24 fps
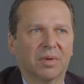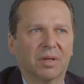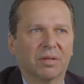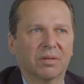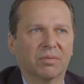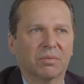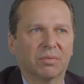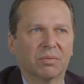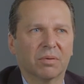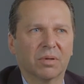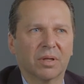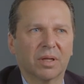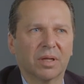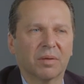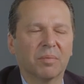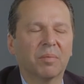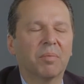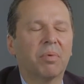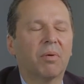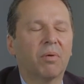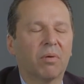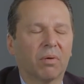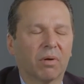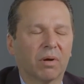It's really
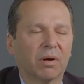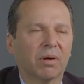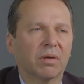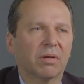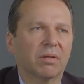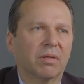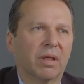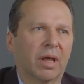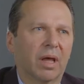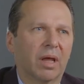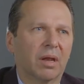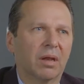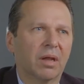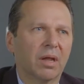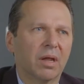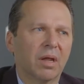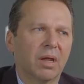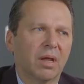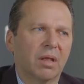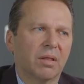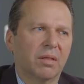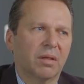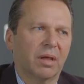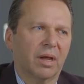important that
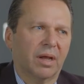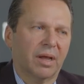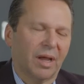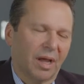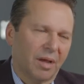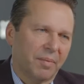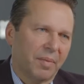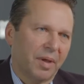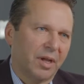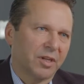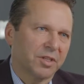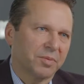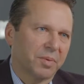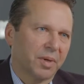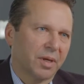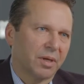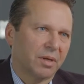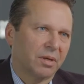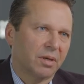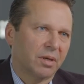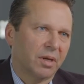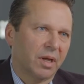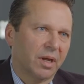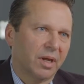the account
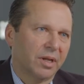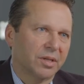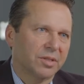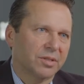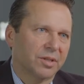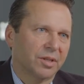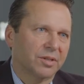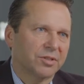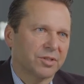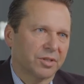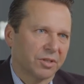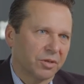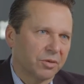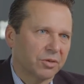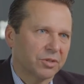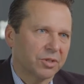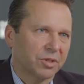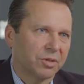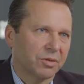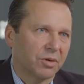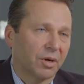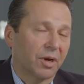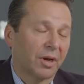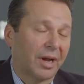management is the solution,